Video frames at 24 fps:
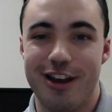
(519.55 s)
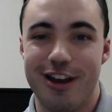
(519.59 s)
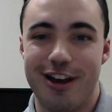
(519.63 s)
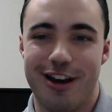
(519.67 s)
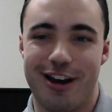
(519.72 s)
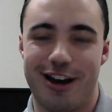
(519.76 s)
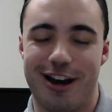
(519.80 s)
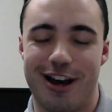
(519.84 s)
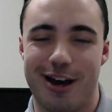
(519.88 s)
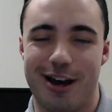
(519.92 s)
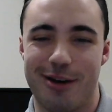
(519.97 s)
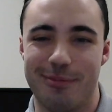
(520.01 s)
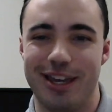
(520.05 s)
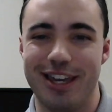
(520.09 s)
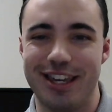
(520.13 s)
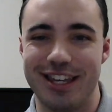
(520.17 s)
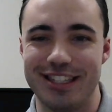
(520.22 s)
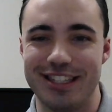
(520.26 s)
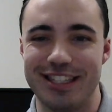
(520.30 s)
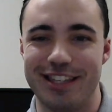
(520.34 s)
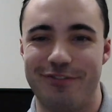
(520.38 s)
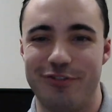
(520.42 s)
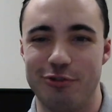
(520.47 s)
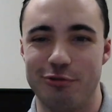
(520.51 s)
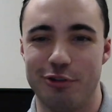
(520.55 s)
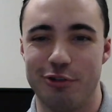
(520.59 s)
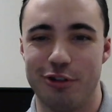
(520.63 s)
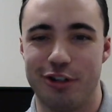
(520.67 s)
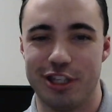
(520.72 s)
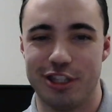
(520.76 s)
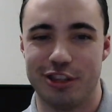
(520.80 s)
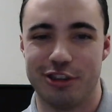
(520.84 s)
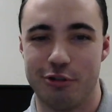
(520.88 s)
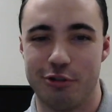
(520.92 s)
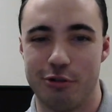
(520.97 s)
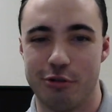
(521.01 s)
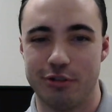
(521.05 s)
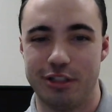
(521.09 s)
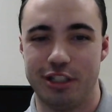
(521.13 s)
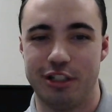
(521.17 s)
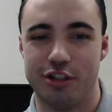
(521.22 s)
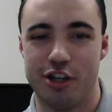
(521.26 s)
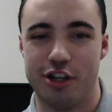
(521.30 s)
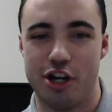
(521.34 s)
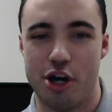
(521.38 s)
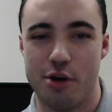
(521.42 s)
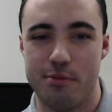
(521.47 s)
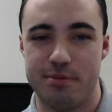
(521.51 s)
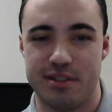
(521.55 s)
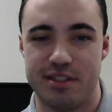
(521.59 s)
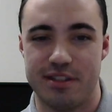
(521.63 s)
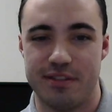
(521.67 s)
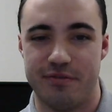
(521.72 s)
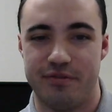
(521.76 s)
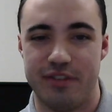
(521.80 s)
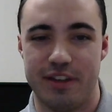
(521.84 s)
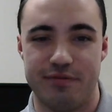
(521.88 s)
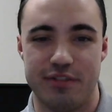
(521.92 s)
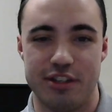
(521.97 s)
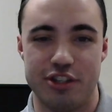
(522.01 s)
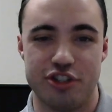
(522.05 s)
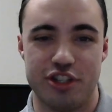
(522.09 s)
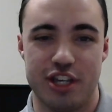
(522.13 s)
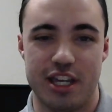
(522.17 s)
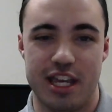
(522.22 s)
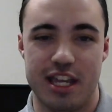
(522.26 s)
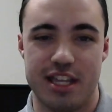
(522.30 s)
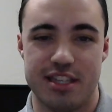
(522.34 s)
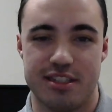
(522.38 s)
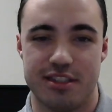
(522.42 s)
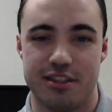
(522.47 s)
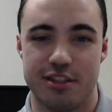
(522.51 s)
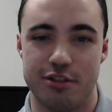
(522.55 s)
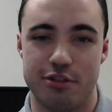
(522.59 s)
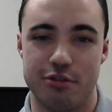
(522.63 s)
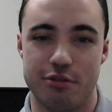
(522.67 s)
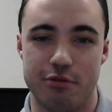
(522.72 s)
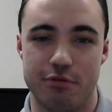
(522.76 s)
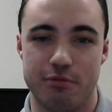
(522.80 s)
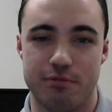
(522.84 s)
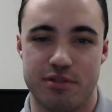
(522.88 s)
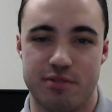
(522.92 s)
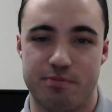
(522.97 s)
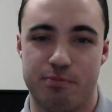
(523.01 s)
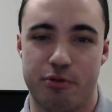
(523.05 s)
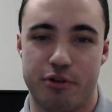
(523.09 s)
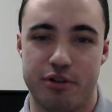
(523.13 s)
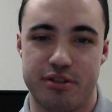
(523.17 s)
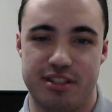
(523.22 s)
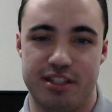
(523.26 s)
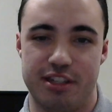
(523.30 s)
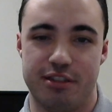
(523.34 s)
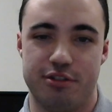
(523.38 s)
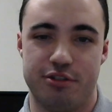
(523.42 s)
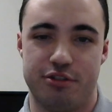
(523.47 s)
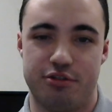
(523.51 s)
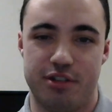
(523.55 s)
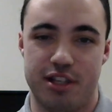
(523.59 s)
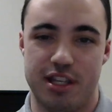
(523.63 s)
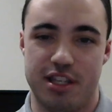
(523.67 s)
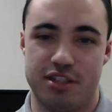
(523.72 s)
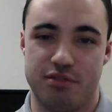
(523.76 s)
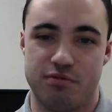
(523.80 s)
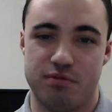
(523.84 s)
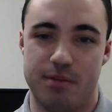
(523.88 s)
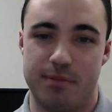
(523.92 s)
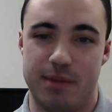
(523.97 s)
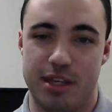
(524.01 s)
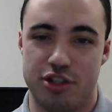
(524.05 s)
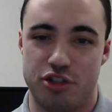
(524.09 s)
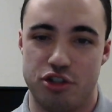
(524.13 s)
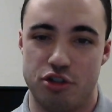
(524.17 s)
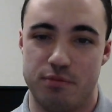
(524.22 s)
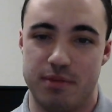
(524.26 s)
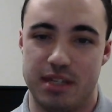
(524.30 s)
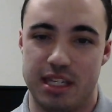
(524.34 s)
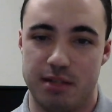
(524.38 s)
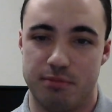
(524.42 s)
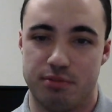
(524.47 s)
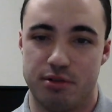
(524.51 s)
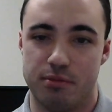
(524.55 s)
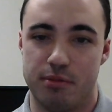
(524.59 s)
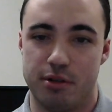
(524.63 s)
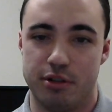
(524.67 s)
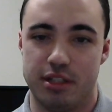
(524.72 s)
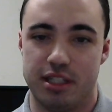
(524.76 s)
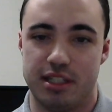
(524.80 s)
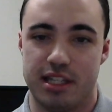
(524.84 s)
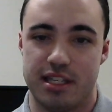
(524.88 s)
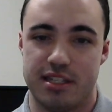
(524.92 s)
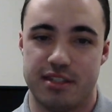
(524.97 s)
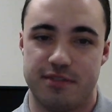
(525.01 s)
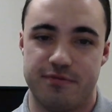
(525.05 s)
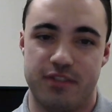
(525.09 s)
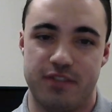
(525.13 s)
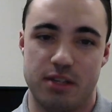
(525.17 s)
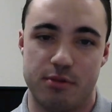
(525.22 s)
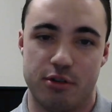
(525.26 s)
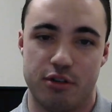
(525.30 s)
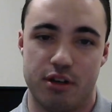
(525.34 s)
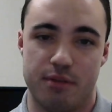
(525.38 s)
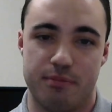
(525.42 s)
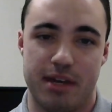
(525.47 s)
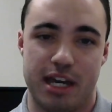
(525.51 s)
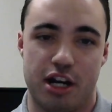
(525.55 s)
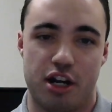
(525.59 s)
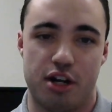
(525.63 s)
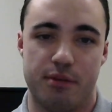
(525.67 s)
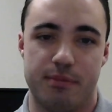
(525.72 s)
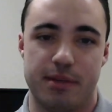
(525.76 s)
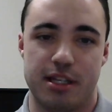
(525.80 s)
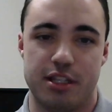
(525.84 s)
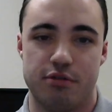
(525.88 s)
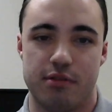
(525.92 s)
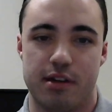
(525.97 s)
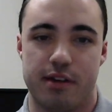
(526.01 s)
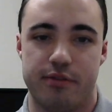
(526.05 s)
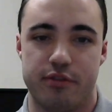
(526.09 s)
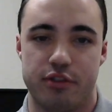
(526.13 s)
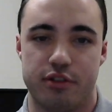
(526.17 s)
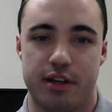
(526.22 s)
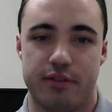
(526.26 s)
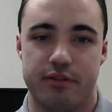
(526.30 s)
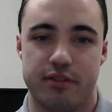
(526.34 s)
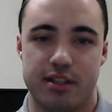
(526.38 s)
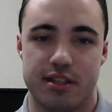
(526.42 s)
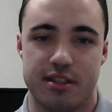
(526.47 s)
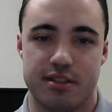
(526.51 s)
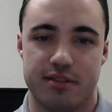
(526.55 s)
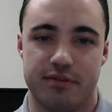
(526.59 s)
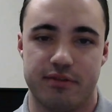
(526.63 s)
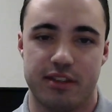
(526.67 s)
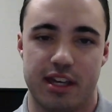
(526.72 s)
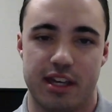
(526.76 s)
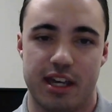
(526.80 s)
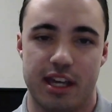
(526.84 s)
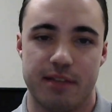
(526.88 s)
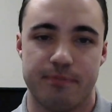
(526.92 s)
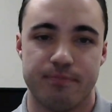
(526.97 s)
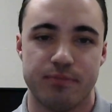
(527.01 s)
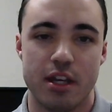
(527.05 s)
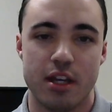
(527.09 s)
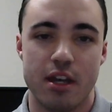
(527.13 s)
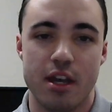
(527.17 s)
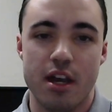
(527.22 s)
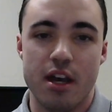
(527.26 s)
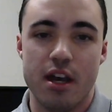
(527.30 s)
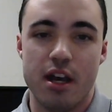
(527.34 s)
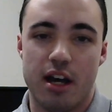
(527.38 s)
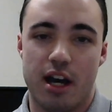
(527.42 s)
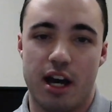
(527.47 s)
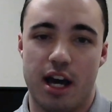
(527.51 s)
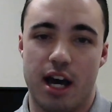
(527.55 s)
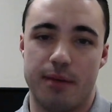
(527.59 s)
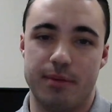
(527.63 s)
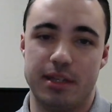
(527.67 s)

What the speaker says: And if you look at the Golden Globes and 50 Shades and the new Sports Illustrated Swim issue being promoted as female empowerment, you have your evidence of that.